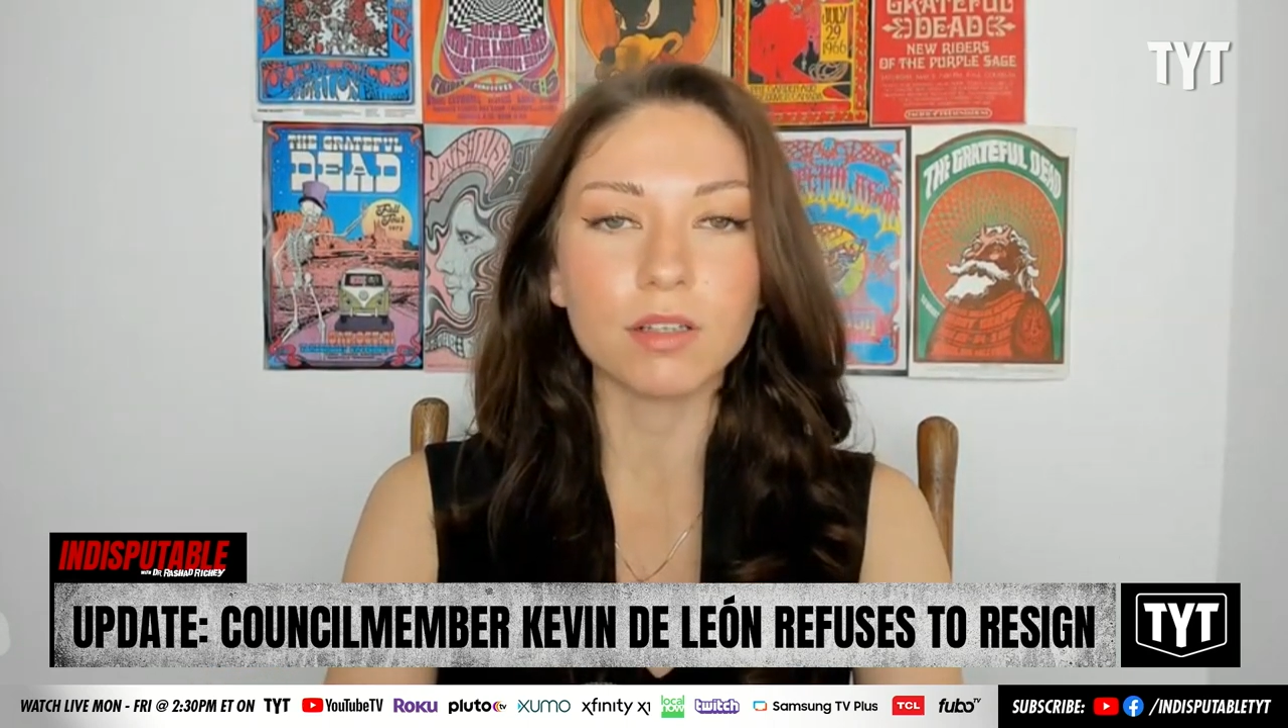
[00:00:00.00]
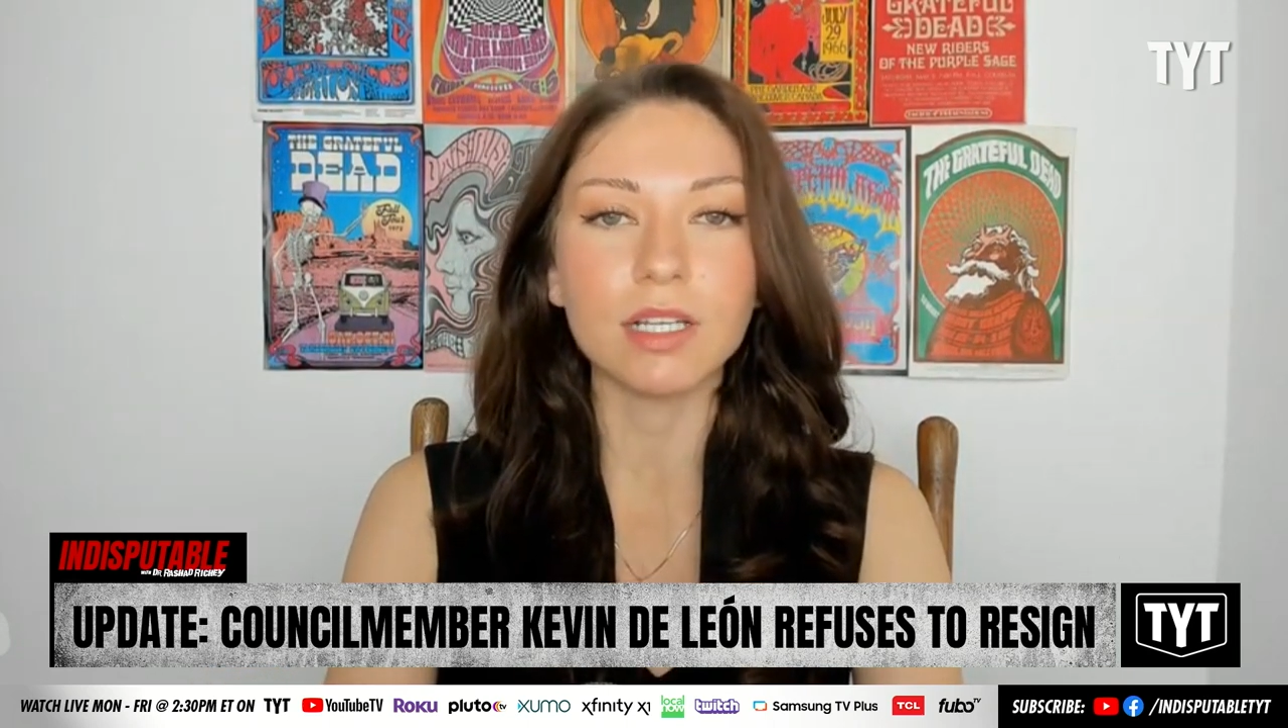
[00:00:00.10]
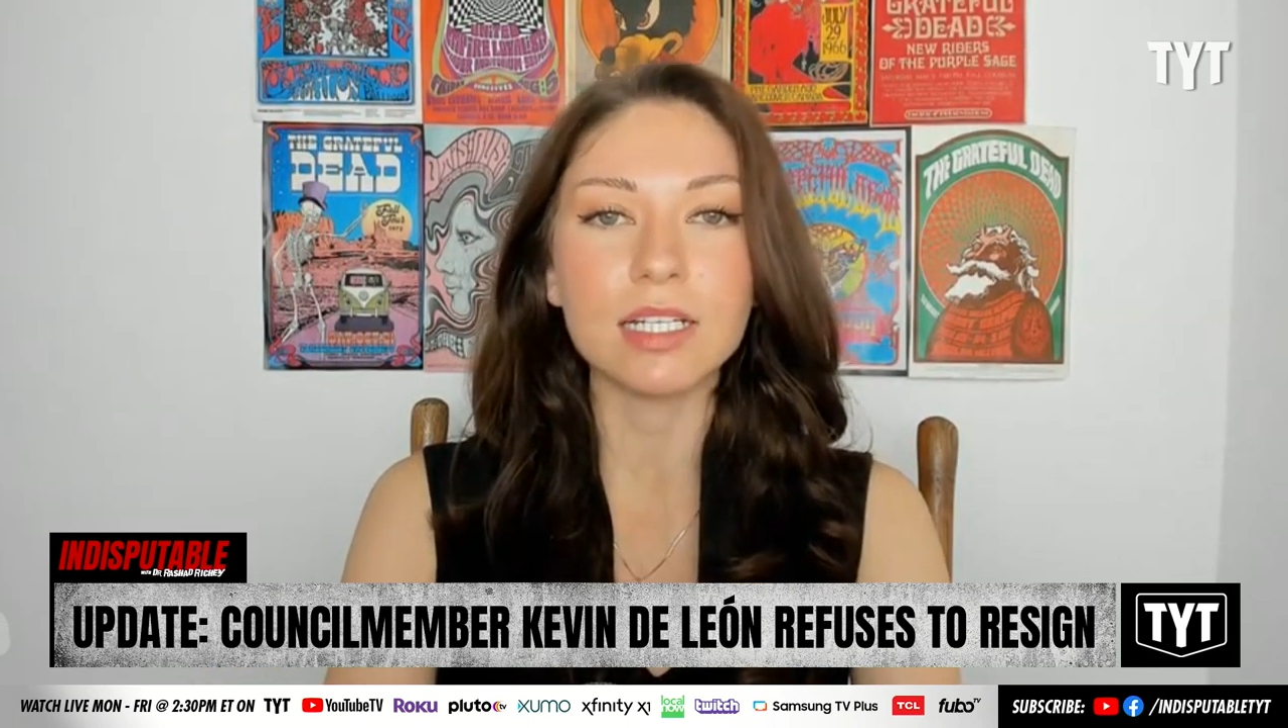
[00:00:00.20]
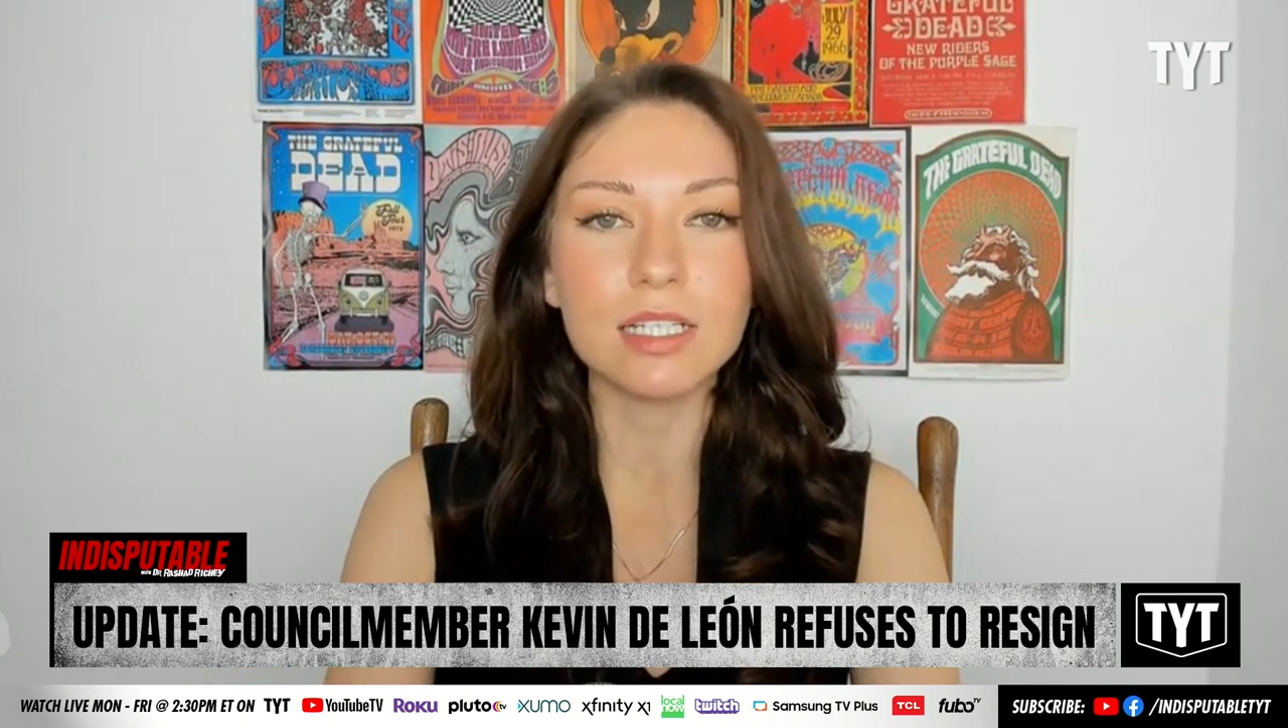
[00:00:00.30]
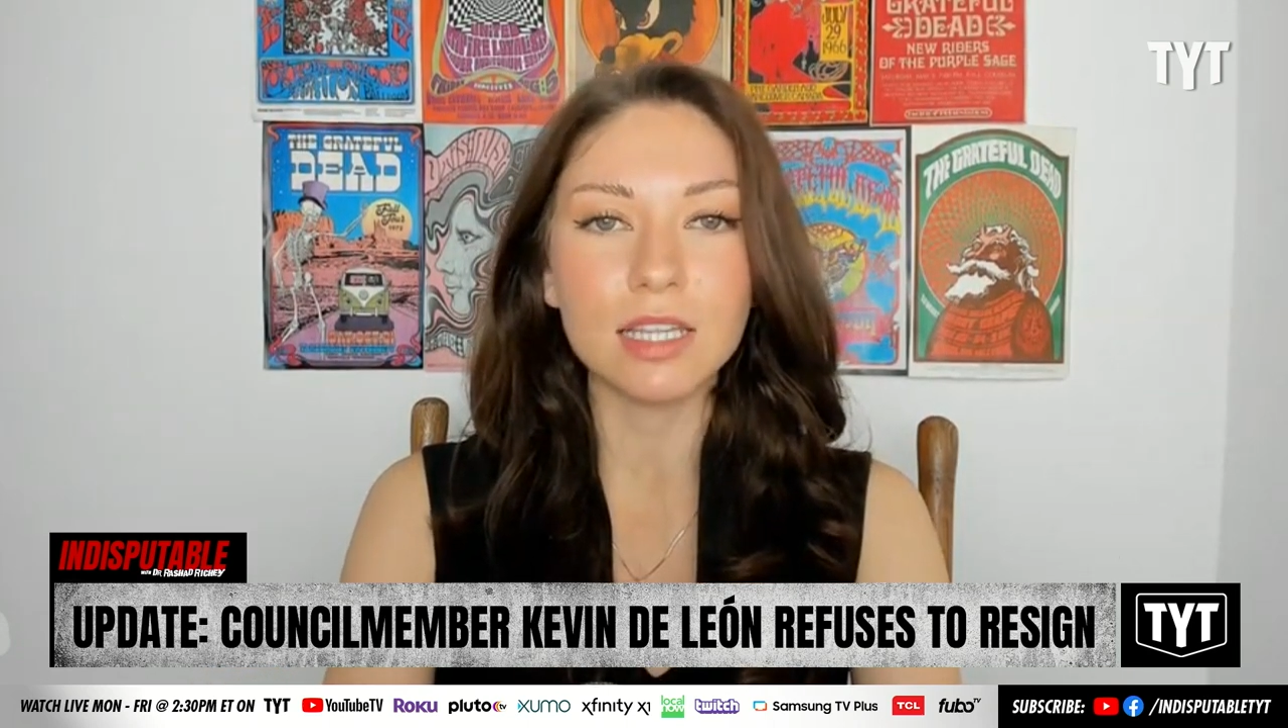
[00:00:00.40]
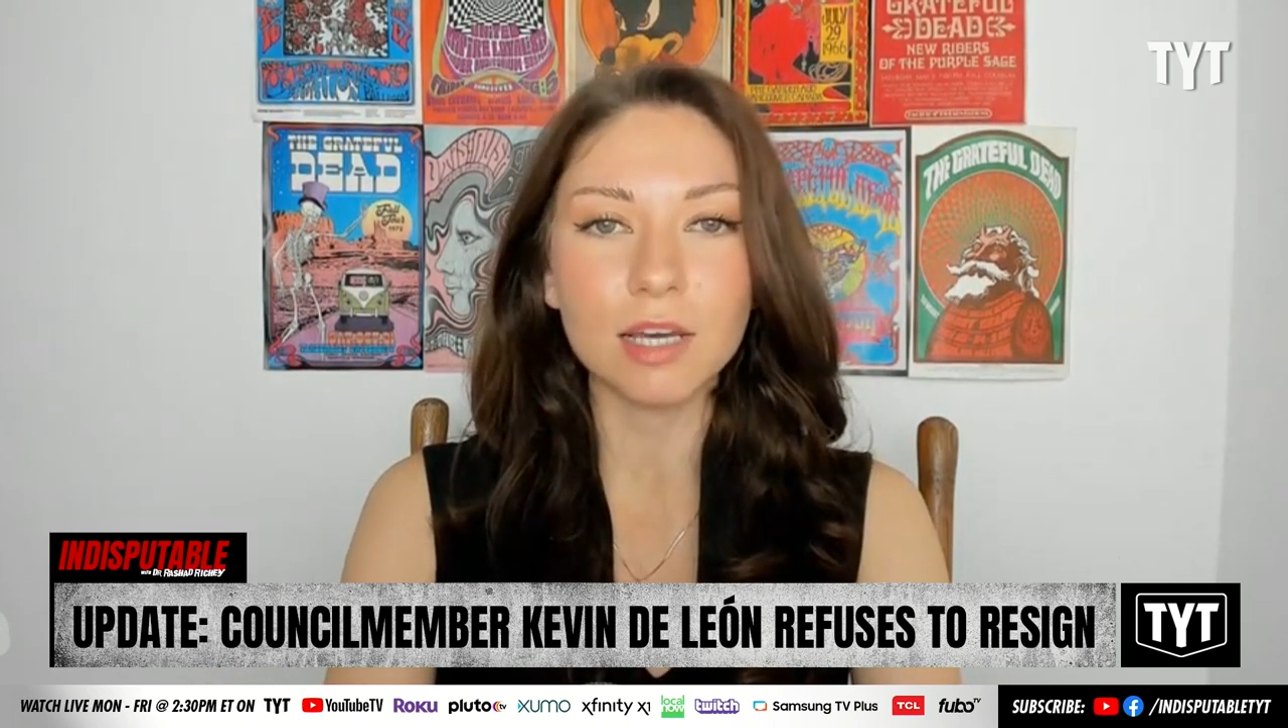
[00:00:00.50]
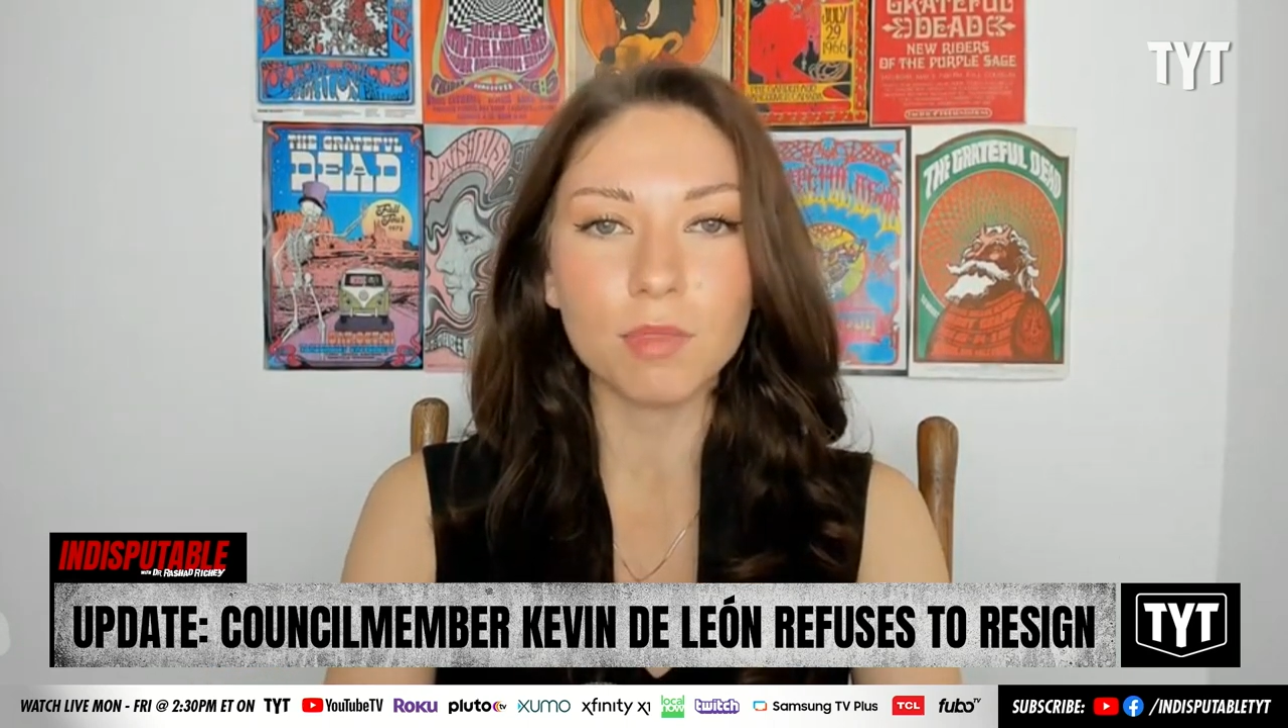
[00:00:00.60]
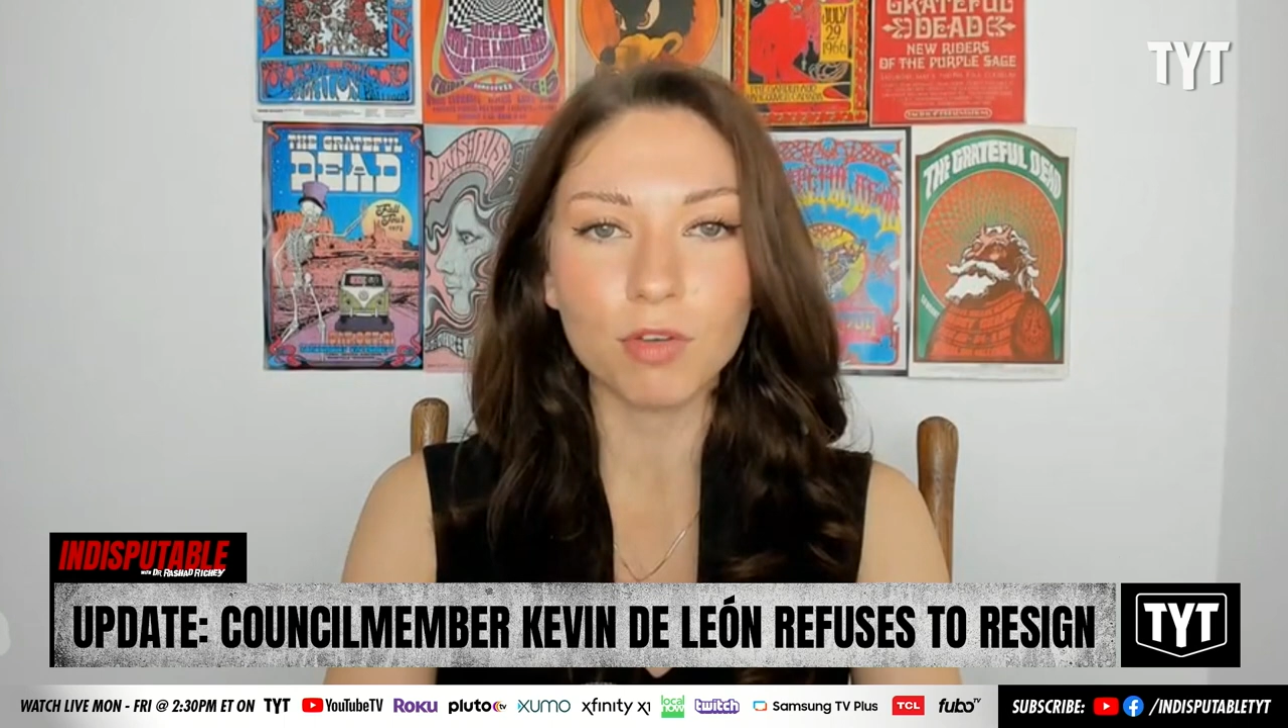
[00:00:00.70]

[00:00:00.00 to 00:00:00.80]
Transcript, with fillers: lended them